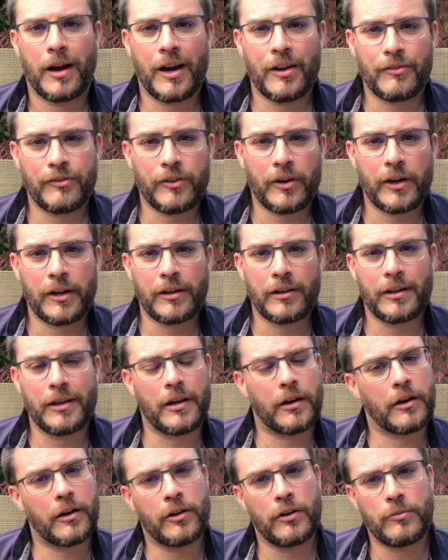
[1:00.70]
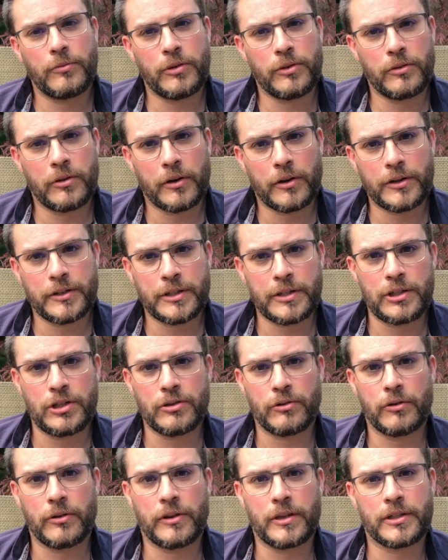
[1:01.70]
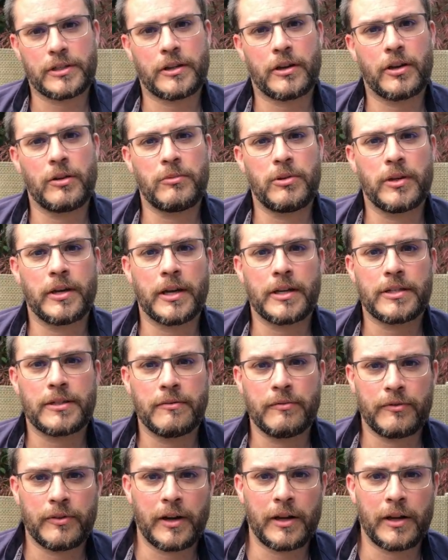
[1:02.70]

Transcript: And finally, I hope you guys enjoy this. I hope you get some